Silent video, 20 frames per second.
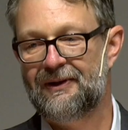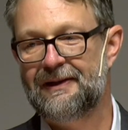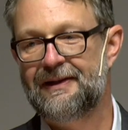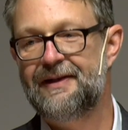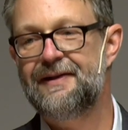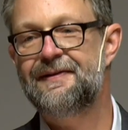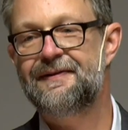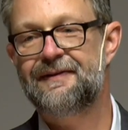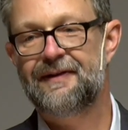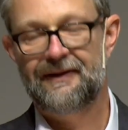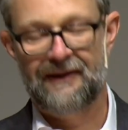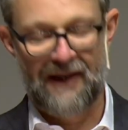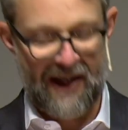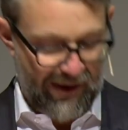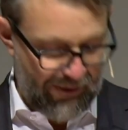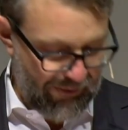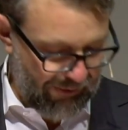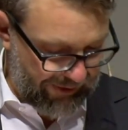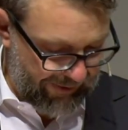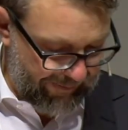at least an
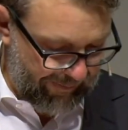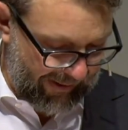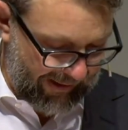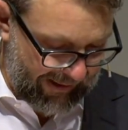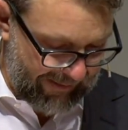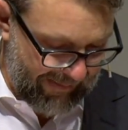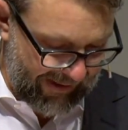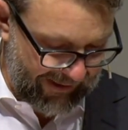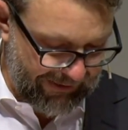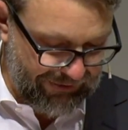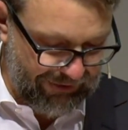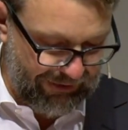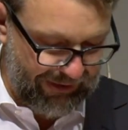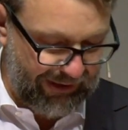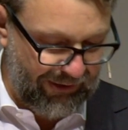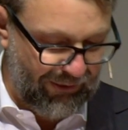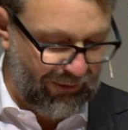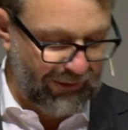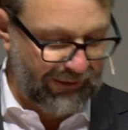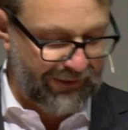hour by
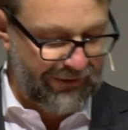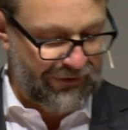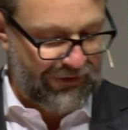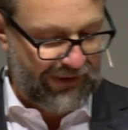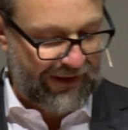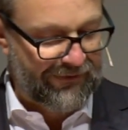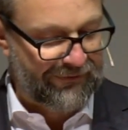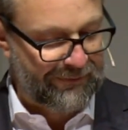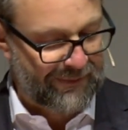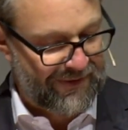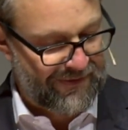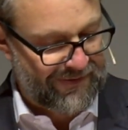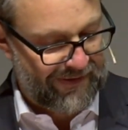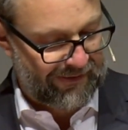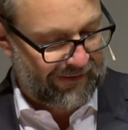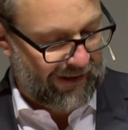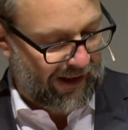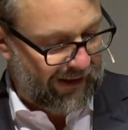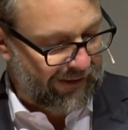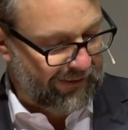mentioning all achievements
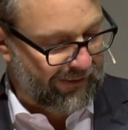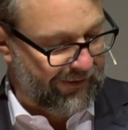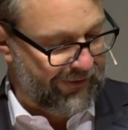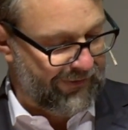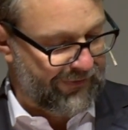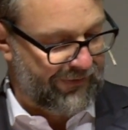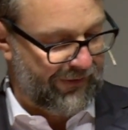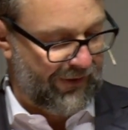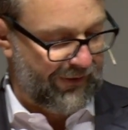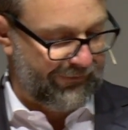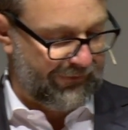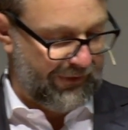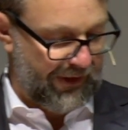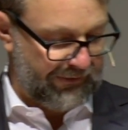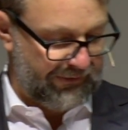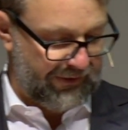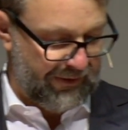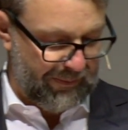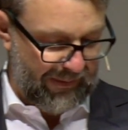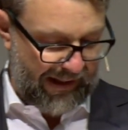and honors of
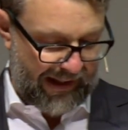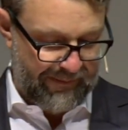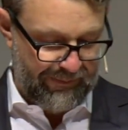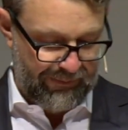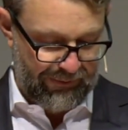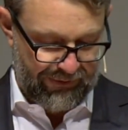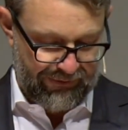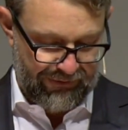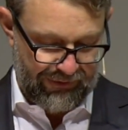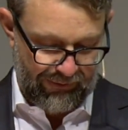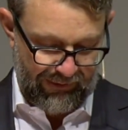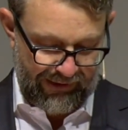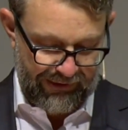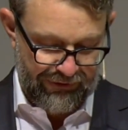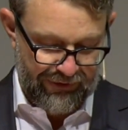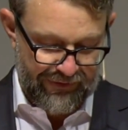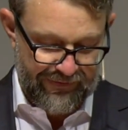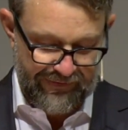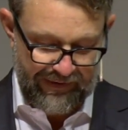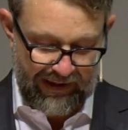Dr. Blackburn, so I
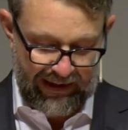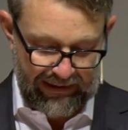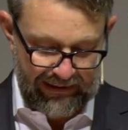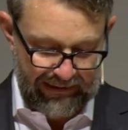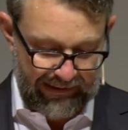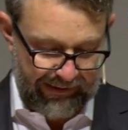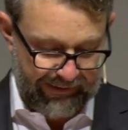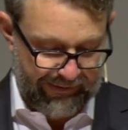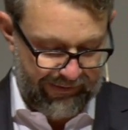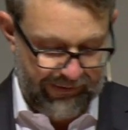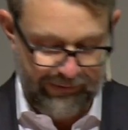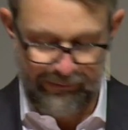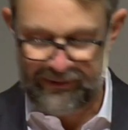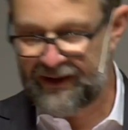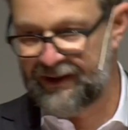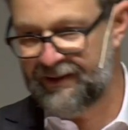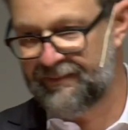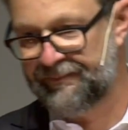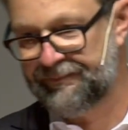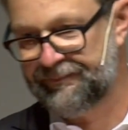just highlight
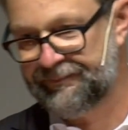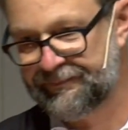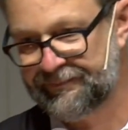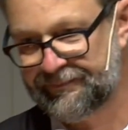three.